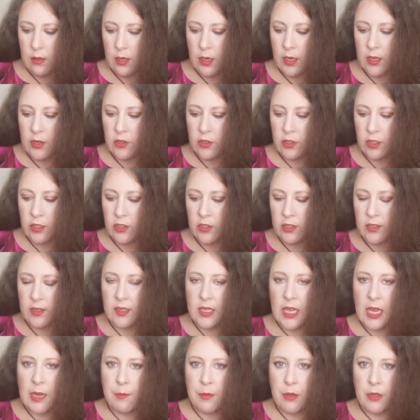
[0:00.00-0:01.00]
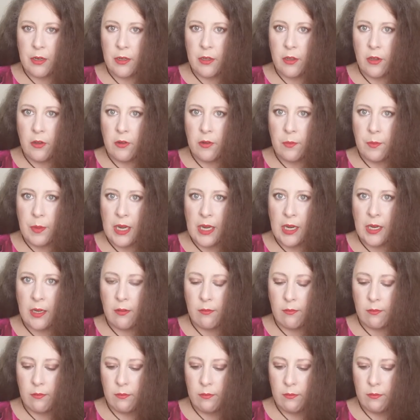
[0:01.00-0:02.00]
I usually just slap on a coat of
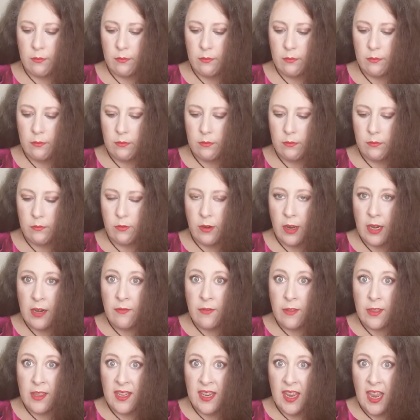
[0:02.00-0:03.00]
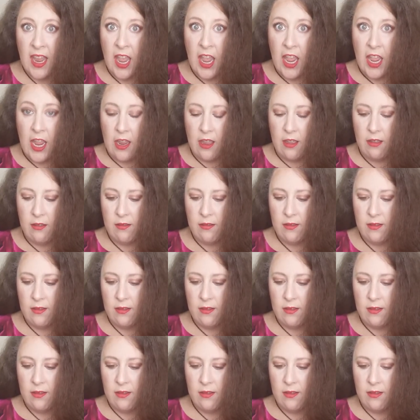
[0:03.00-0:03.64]
paint and ready for the day.